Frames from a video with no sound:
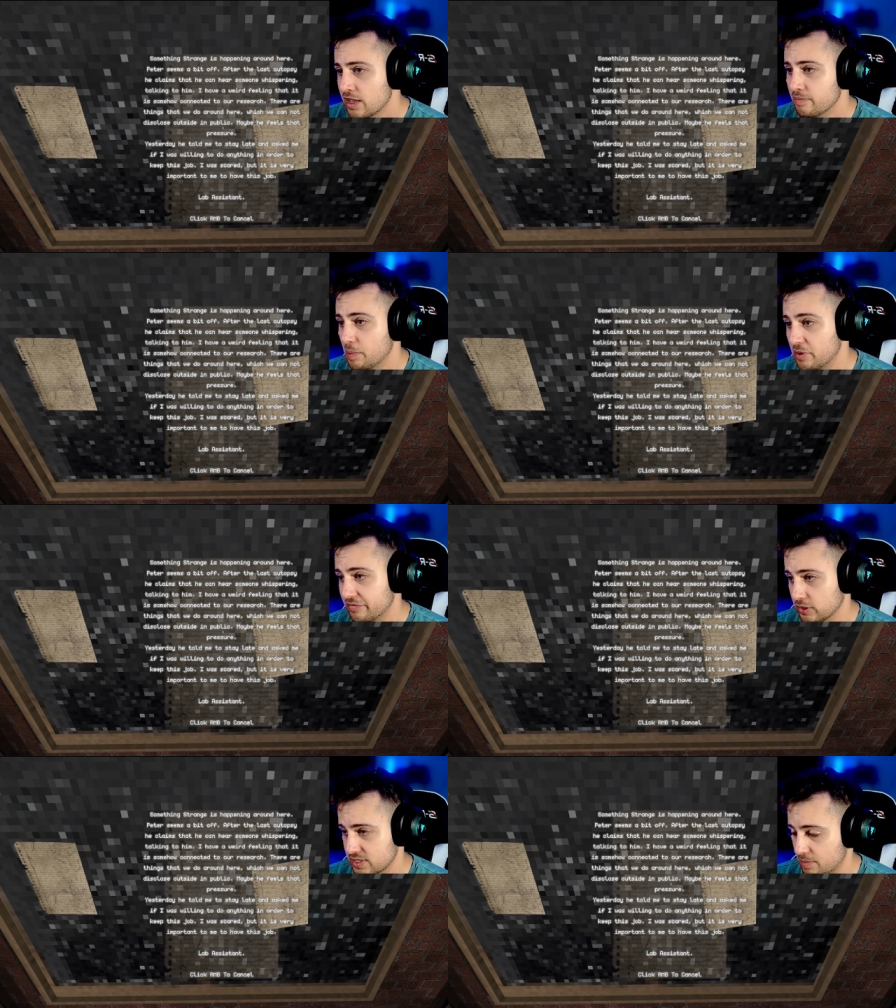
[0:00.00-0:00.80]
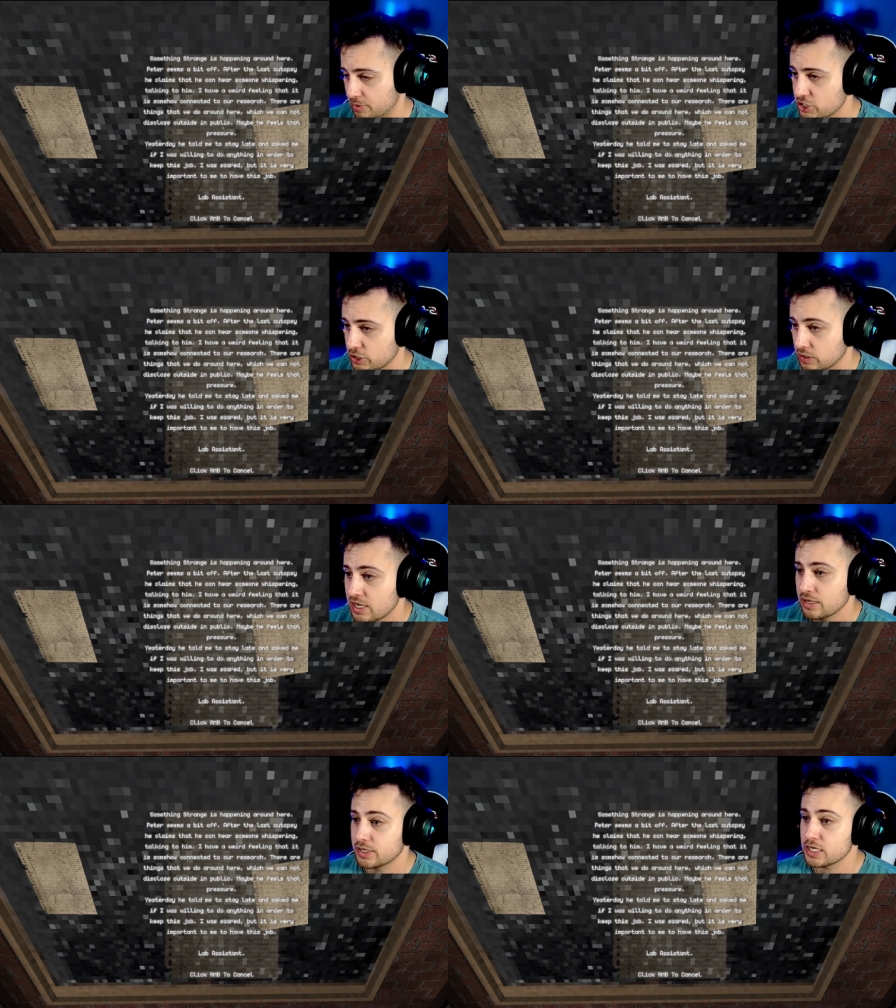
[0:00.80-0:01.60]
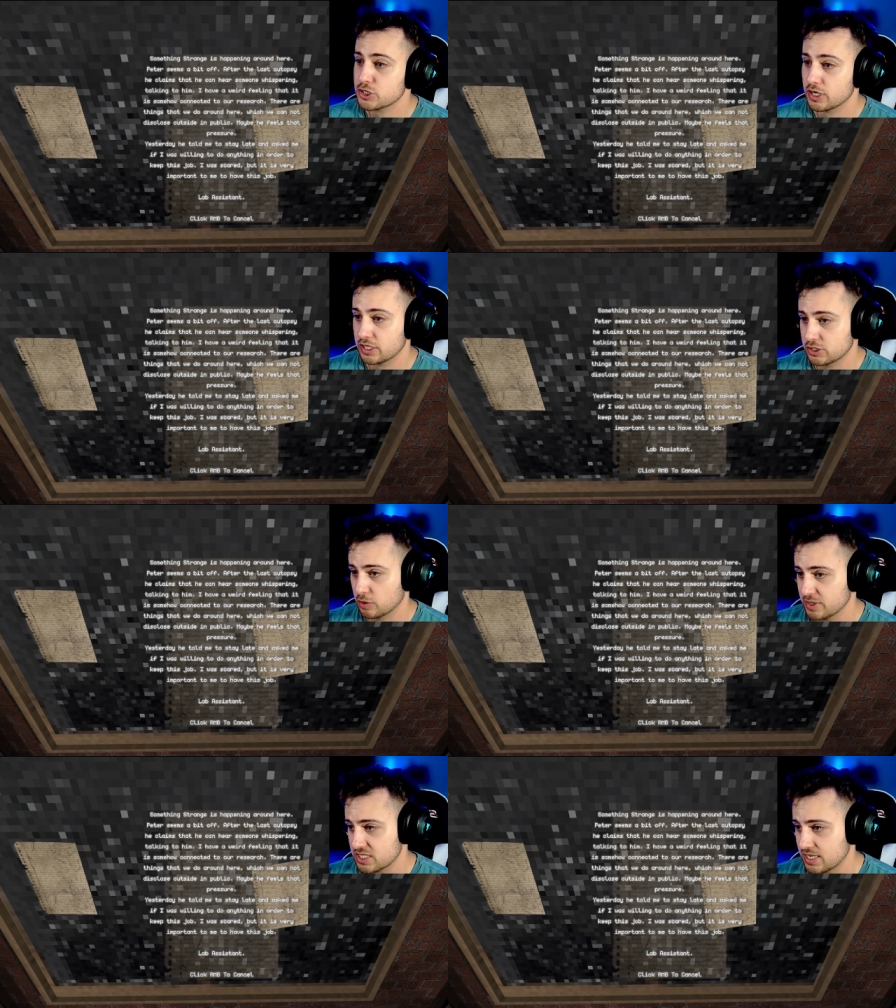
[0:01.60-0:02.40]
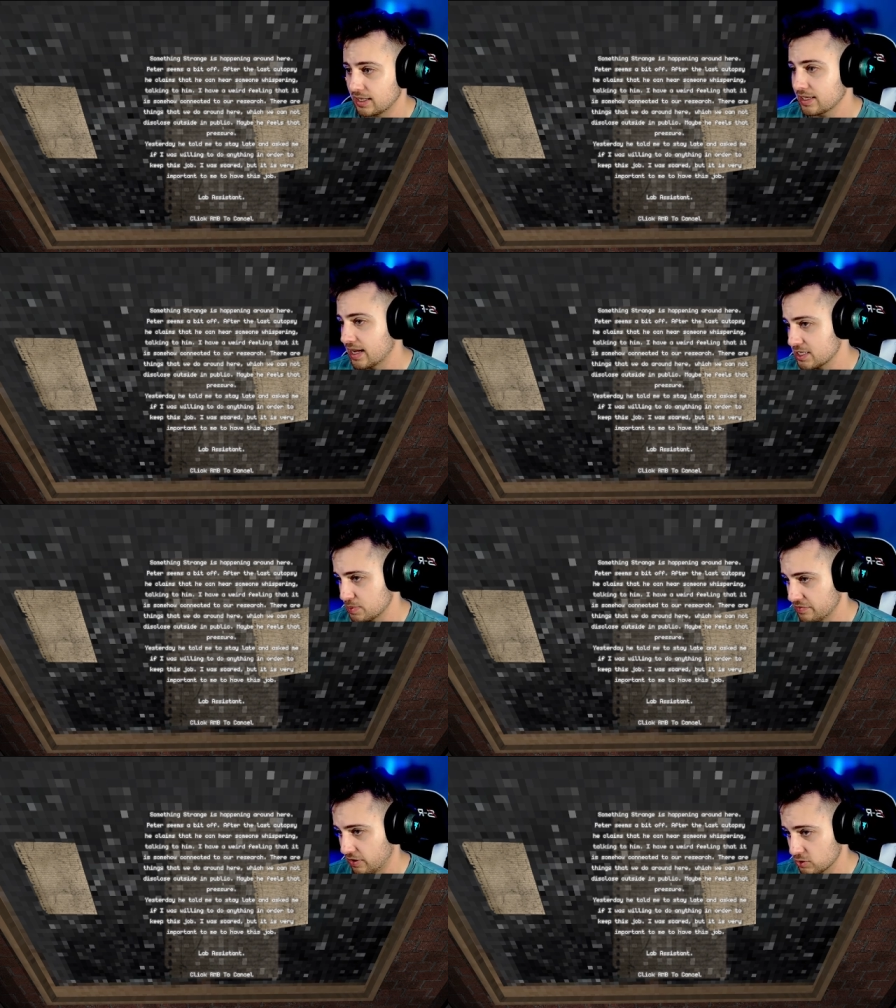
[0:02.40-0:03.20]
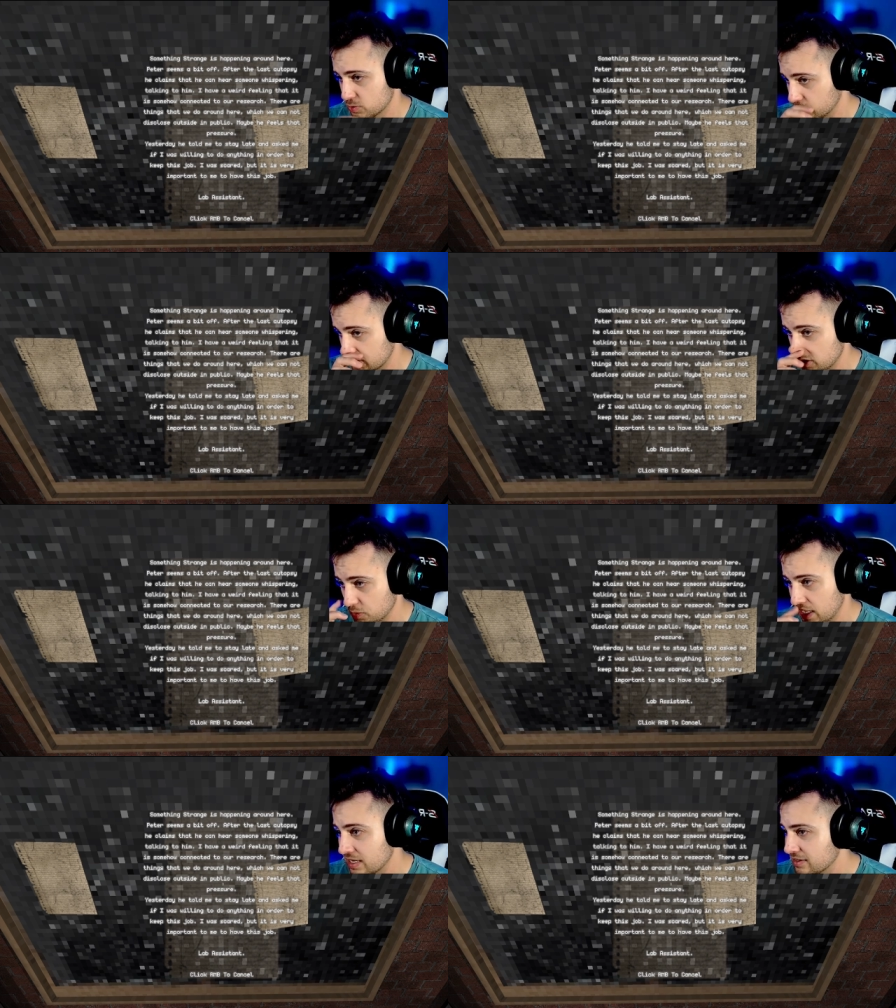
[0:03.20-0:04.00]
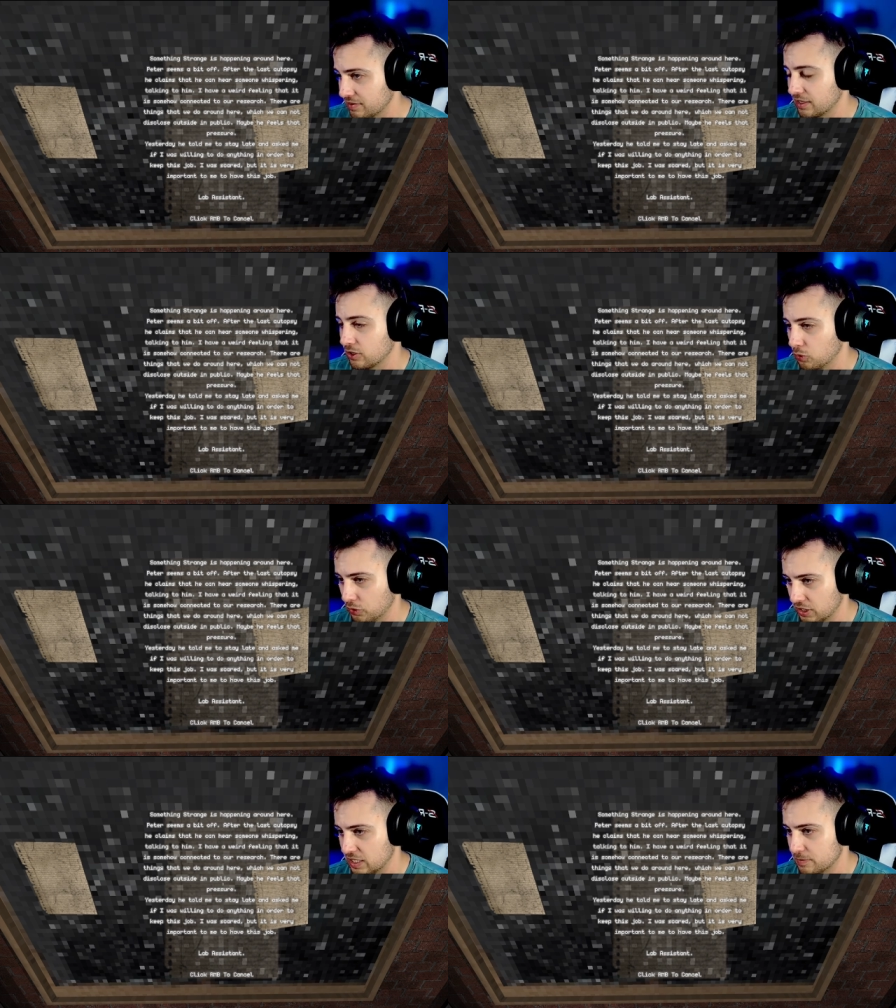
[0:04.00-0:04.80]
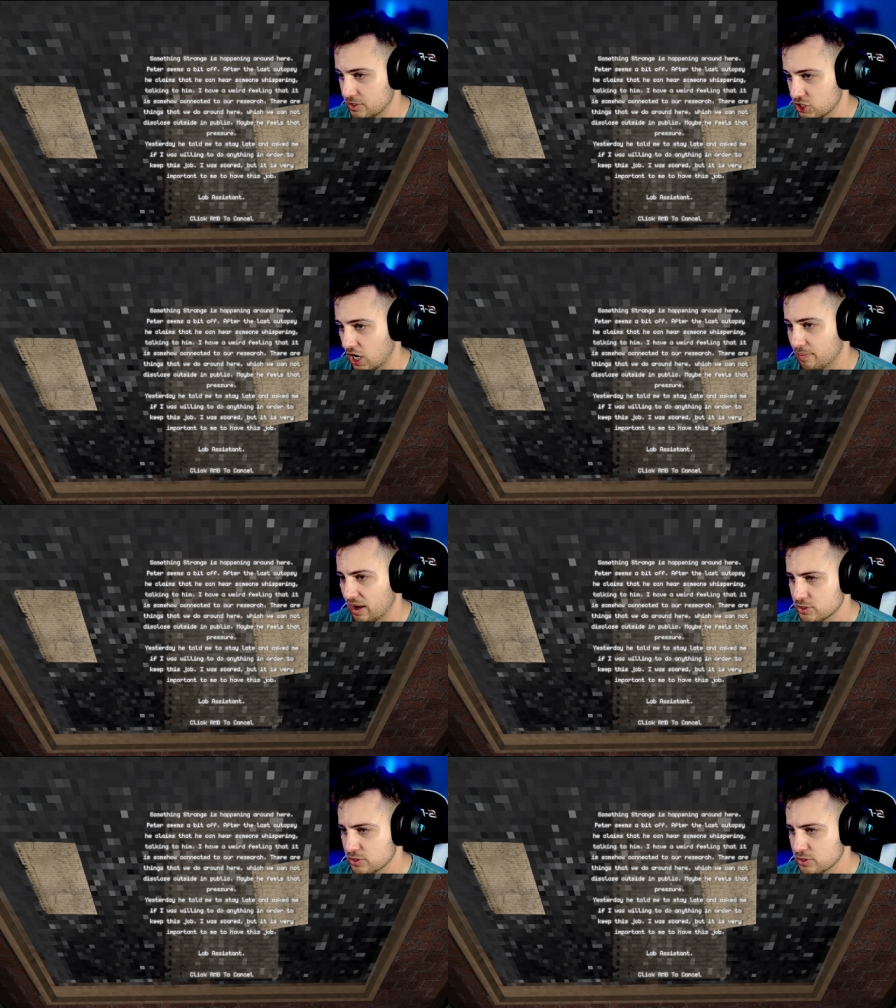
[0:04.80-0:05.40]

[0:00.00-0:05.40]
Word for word: Maybe he feels that pressure. Yesterday, he told me to stay late and asked me if I was willing to do anything in order to keep this job. I was